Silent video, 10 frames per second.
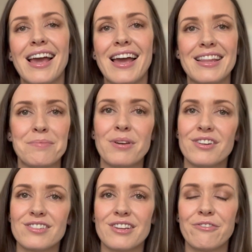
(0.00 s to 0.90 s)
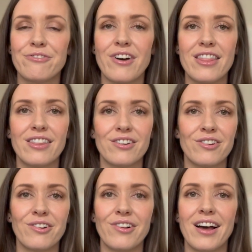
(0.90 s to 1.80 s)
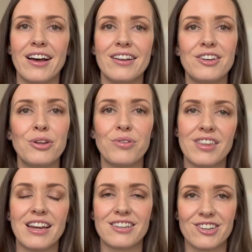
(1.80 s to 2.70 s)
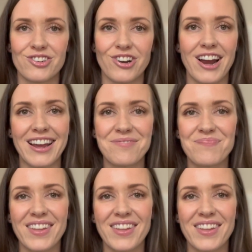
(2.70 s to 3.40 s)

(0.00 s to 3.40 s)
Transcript: and that'd be just a fun little new thing to try.